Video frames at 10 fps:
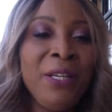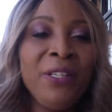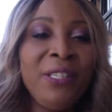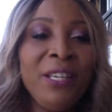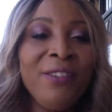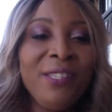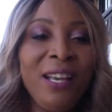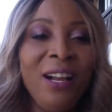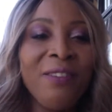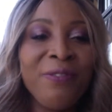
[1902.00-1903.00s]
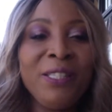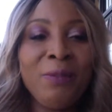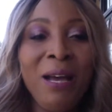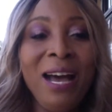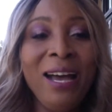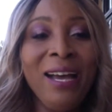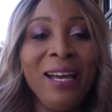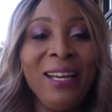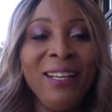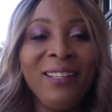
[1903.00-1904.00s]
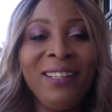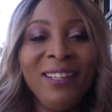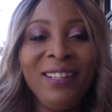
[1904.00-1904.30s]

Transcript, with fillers: Be good to yourself. Smile.